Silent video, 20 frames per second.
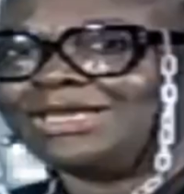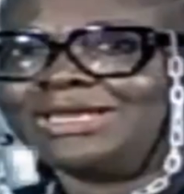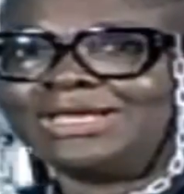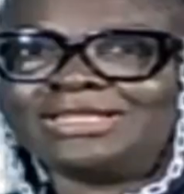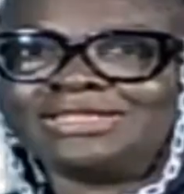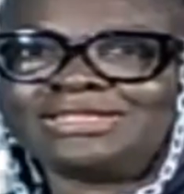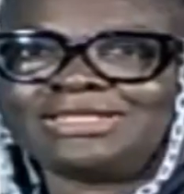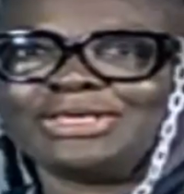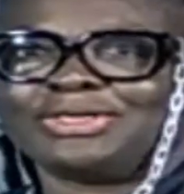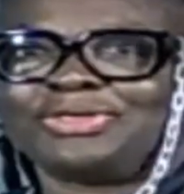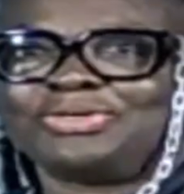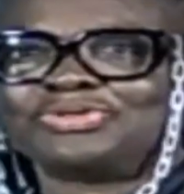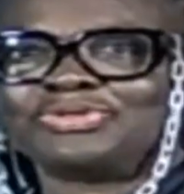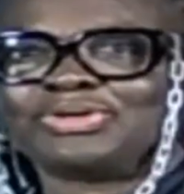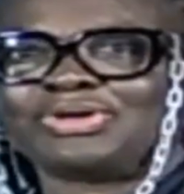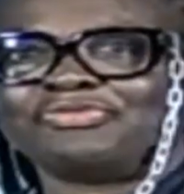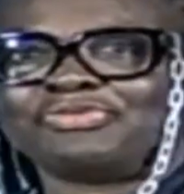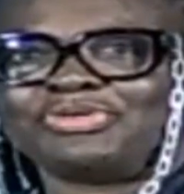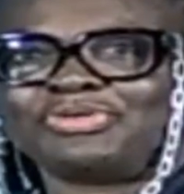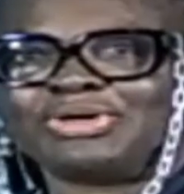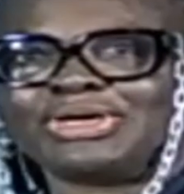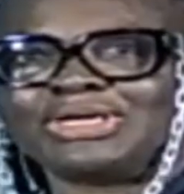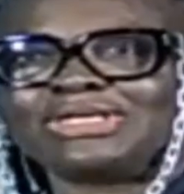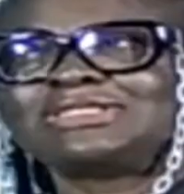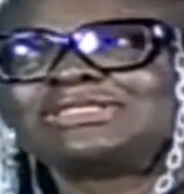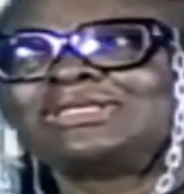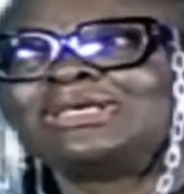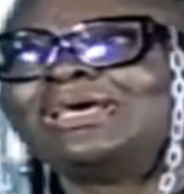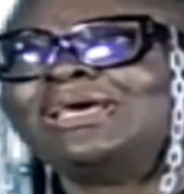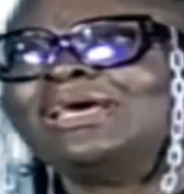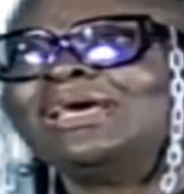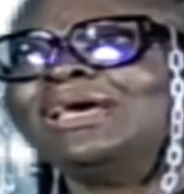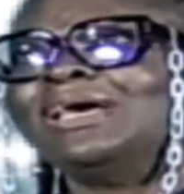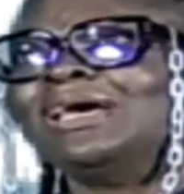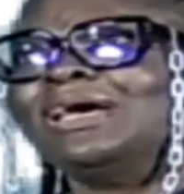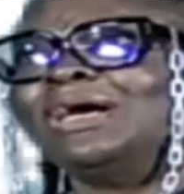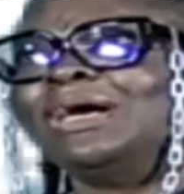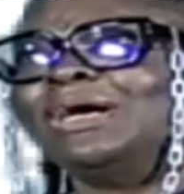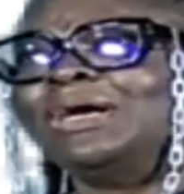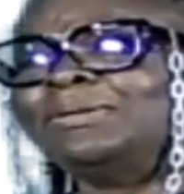and thank you to our viewers.
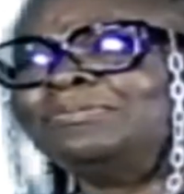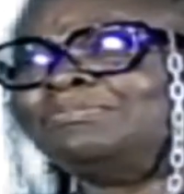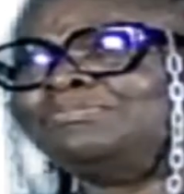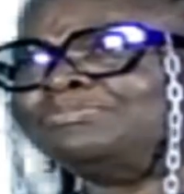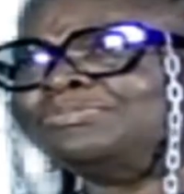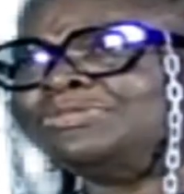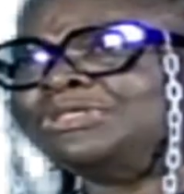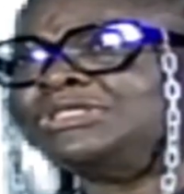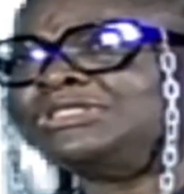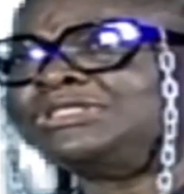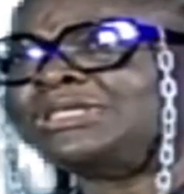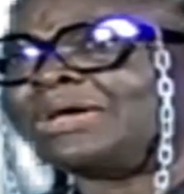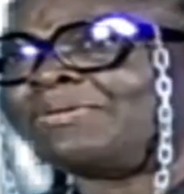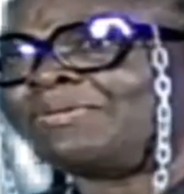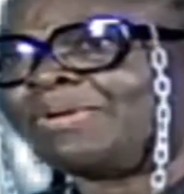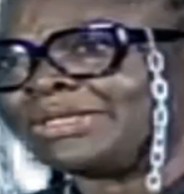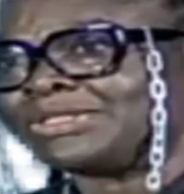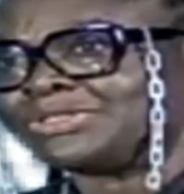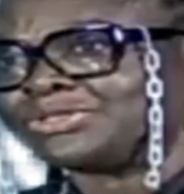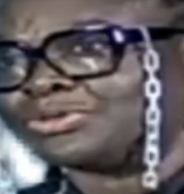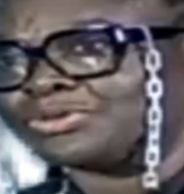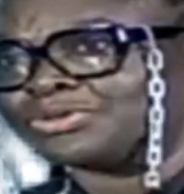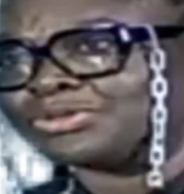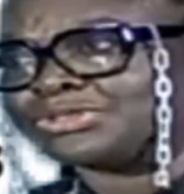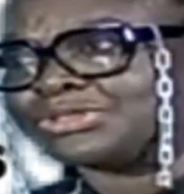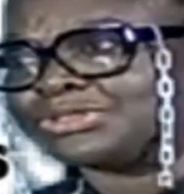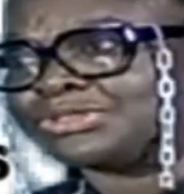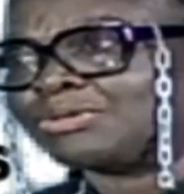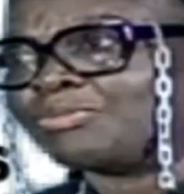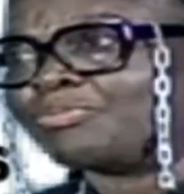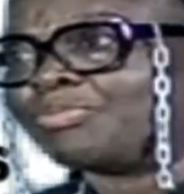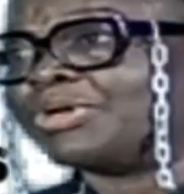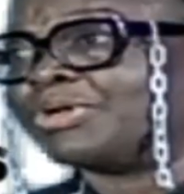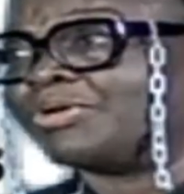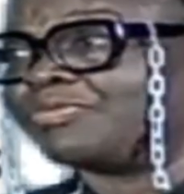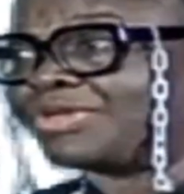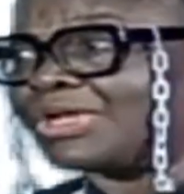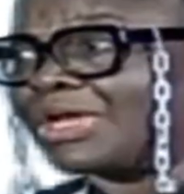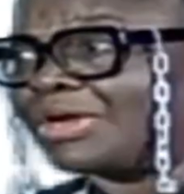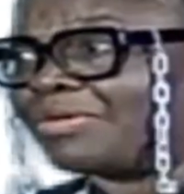Directors, board of
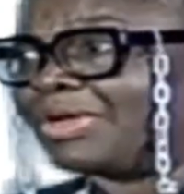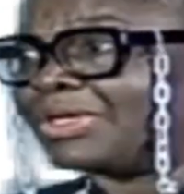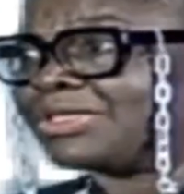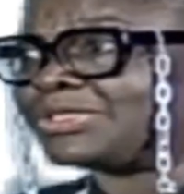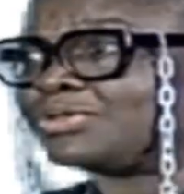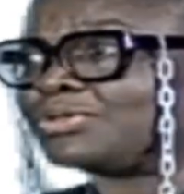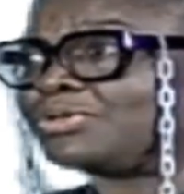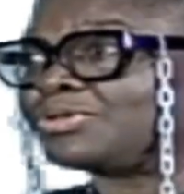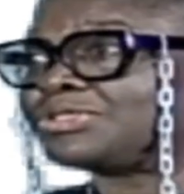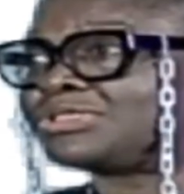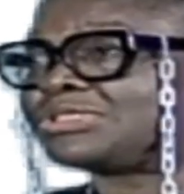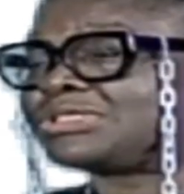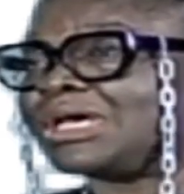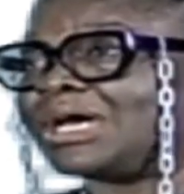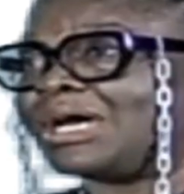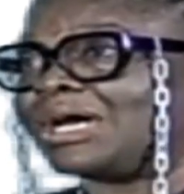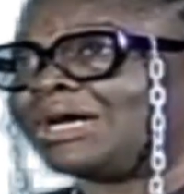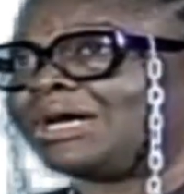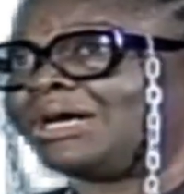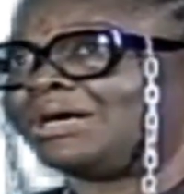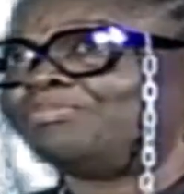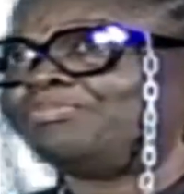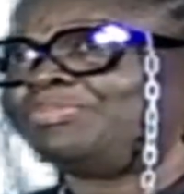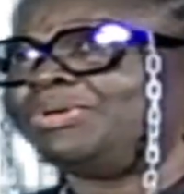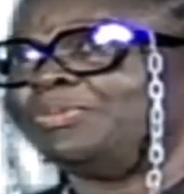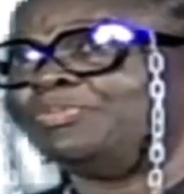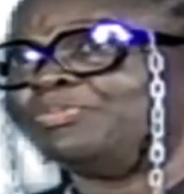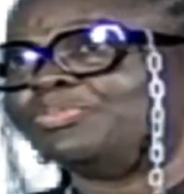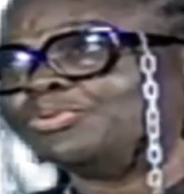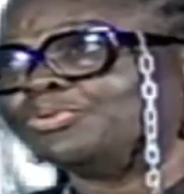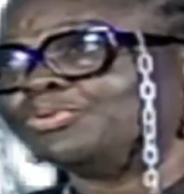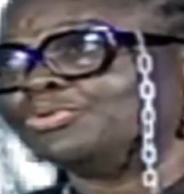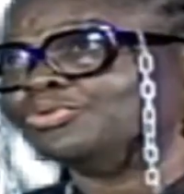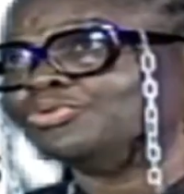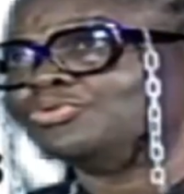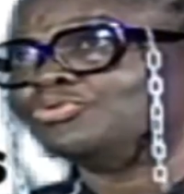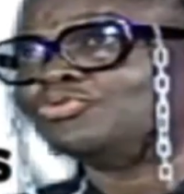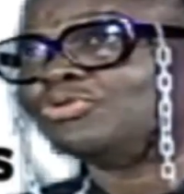directors are people who